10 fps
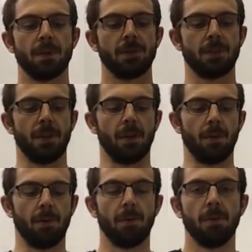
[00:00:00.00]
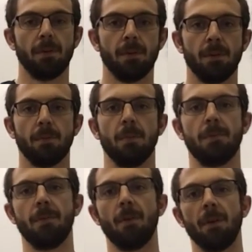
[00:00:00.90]
So
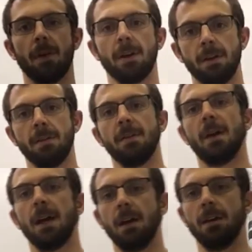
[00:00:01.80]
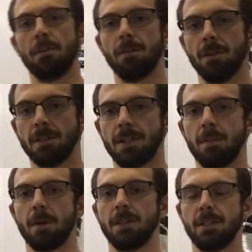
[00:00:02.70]
before I go through a
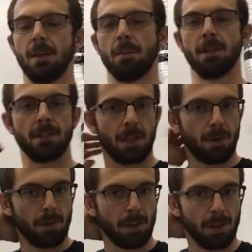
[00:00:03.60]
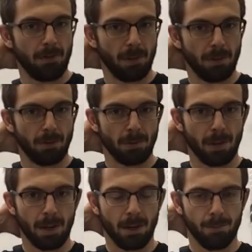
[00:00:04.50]
step-by-step, I just kind of want to give you
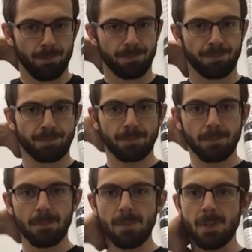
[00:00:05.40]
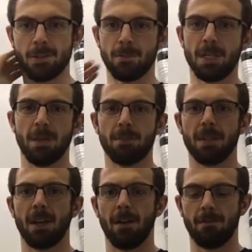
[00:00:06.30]
some tips
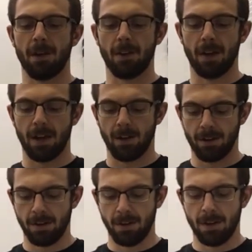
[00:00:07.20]
that I've found out